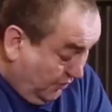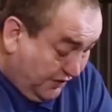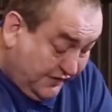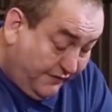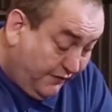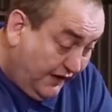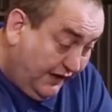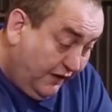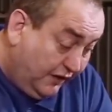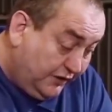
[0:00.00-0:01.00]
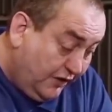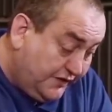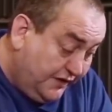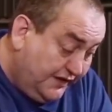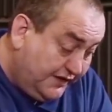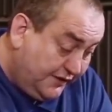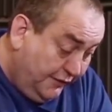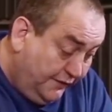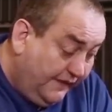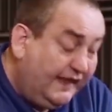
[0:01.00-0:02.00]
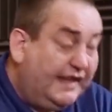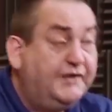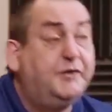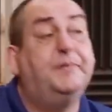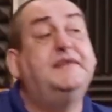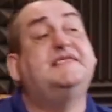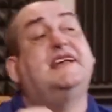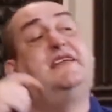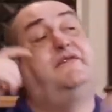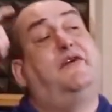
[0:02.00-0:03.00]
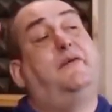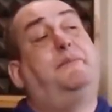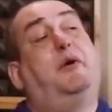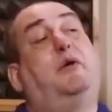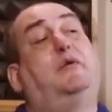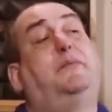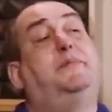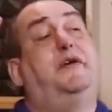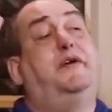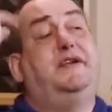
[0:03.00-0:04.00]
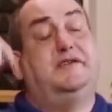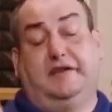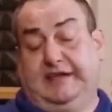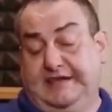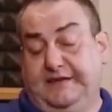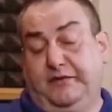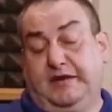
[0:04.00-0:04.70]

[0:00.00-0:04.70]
Swear to fucking God, God's honest truth. He's up in the telephone pole up there. He's got like this